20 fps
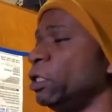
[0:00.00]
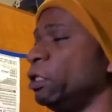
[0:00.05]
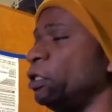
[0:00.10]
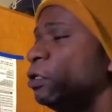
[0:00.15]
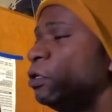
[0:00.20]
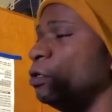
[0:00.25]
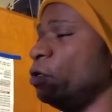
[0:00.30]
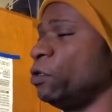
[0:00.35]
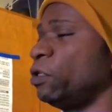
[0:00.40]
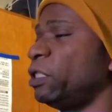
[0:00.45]

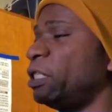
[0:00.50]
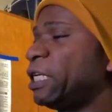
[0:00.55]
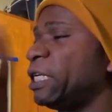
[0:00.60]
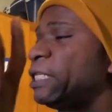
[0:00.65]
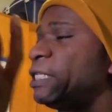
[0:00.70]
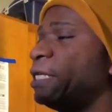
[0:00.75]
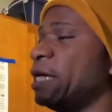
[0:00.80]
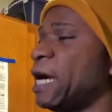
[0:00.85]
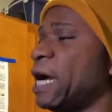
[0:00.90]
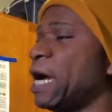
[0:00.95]
you know,
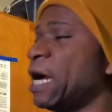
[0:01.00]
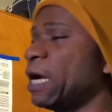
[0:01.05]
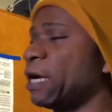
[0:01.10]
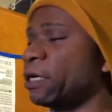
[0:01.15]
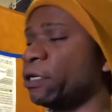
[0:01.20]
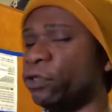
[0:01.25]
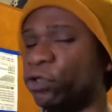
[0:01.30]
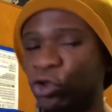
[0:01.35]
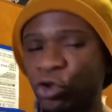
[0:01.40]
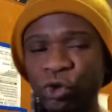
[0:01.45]
TikTok,
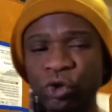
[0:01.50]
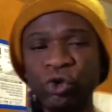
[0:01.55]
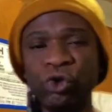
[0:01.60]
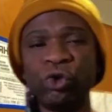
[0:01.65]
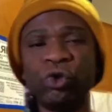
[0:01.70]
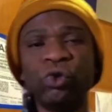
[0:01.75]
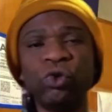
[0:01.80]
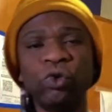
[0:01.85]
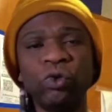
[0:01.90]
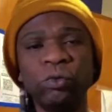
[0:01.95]

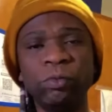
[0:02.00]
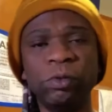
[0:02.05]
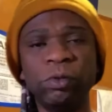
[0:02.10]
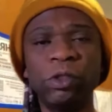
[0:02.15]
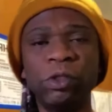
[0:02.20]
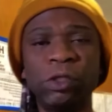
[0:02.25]
YouTube.